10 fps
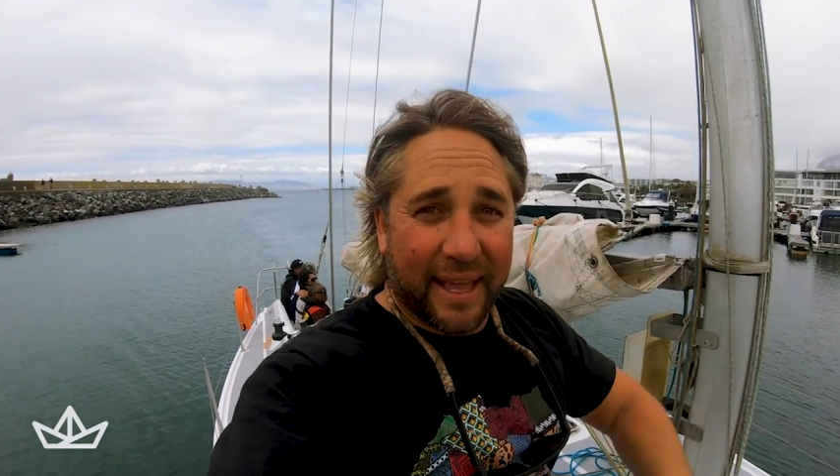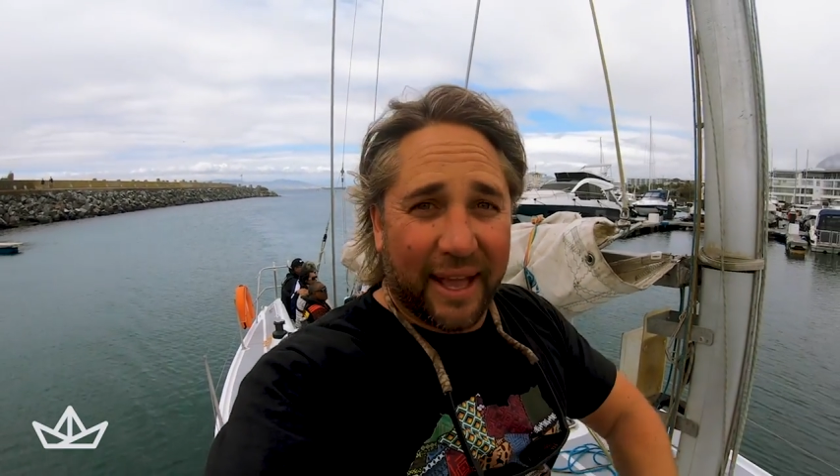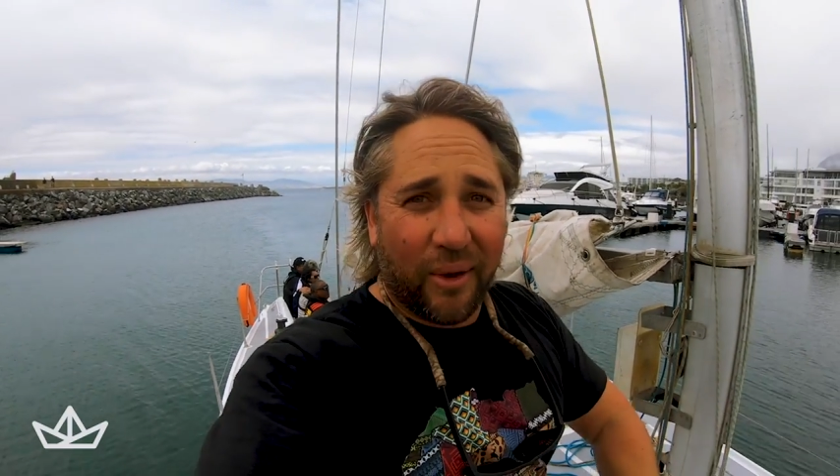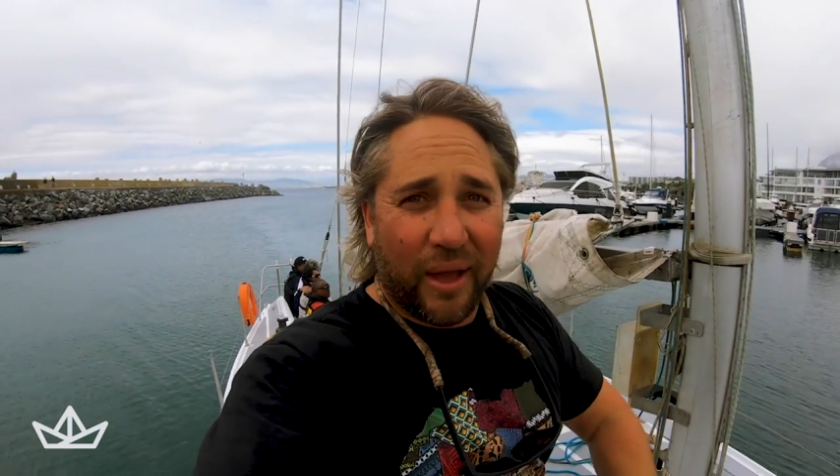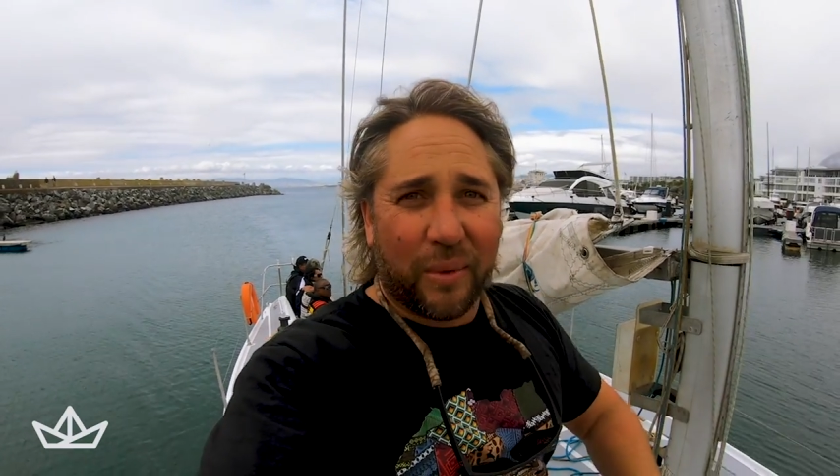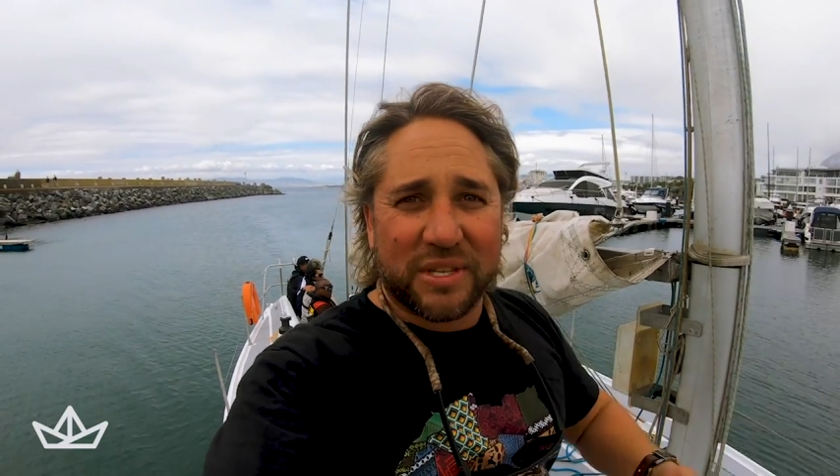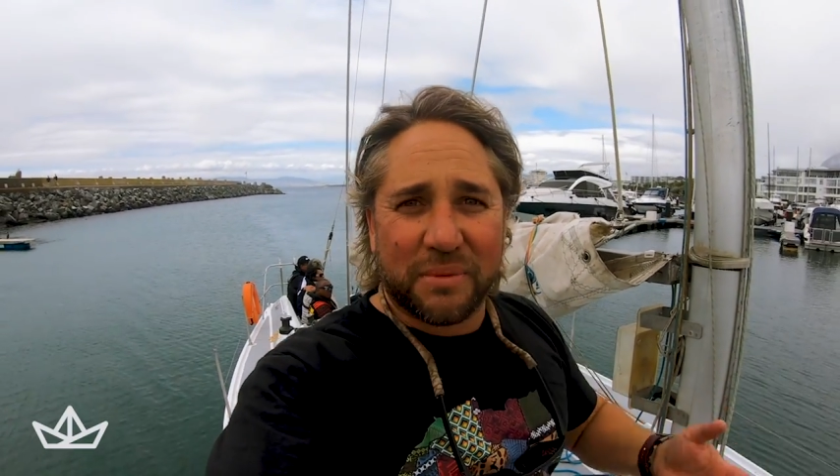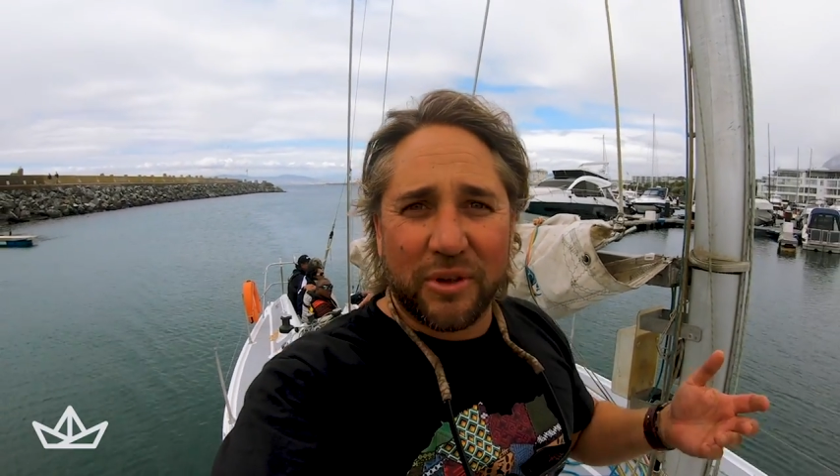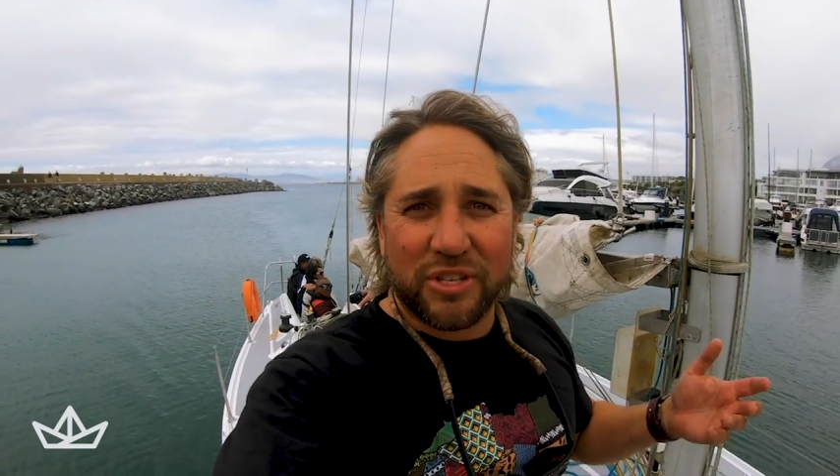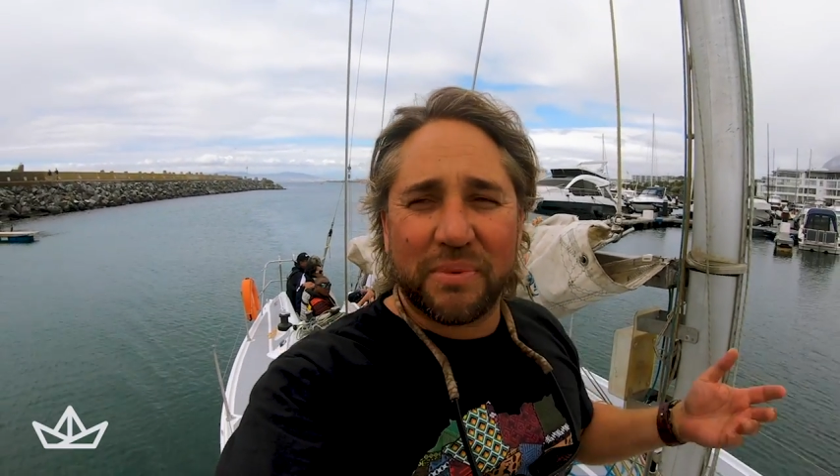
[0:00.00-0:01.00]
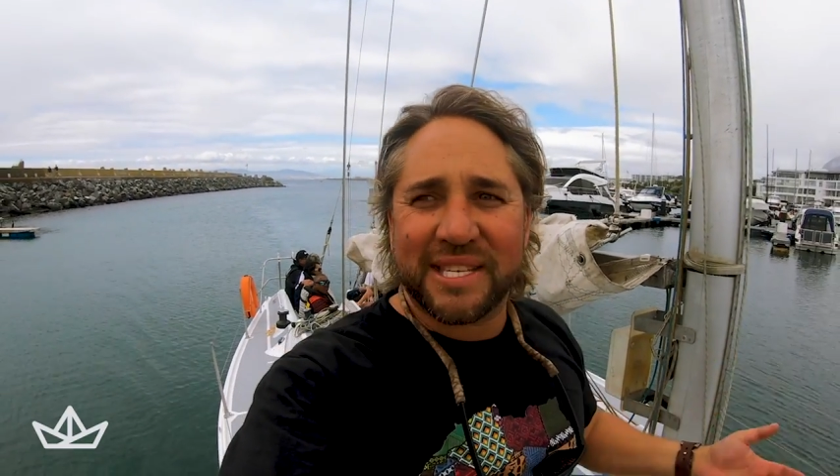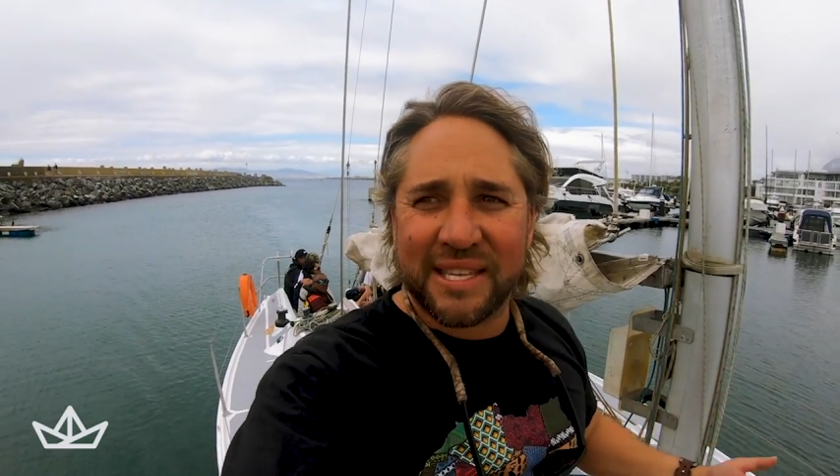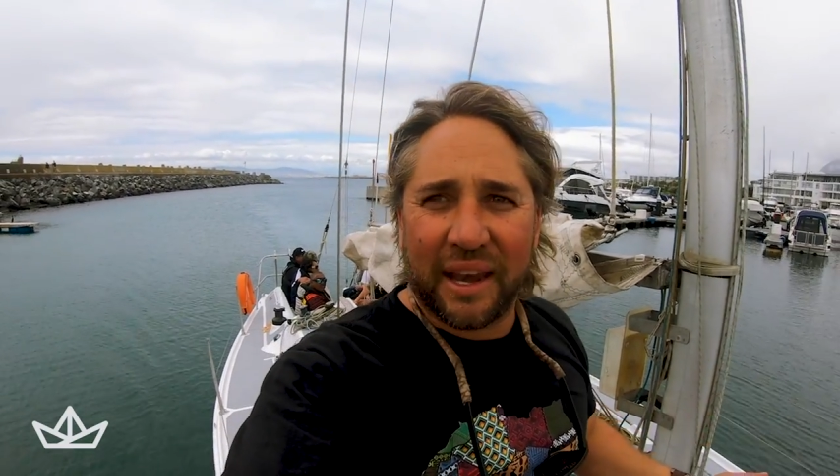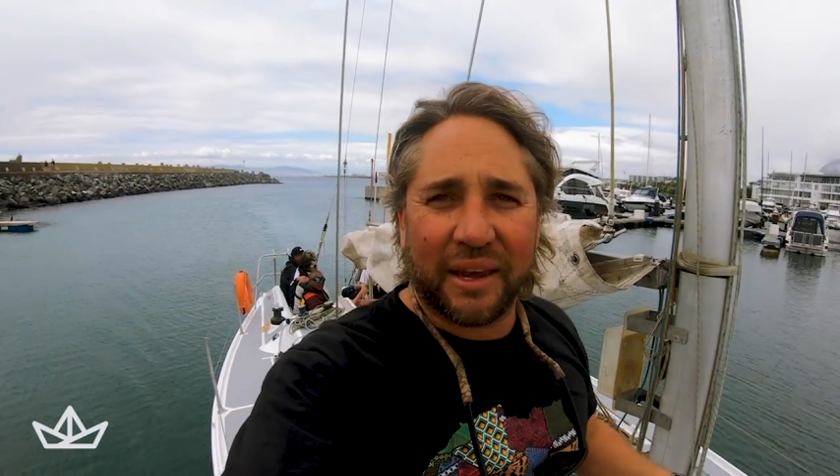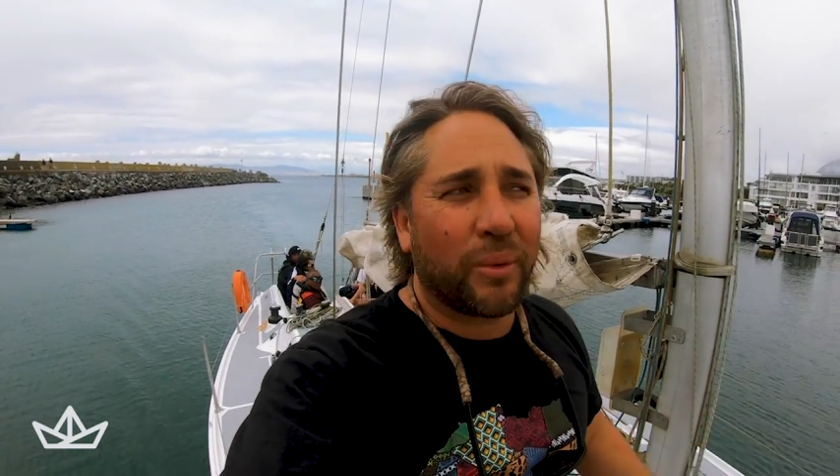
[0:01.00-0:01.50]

now and it was supposed to be sun.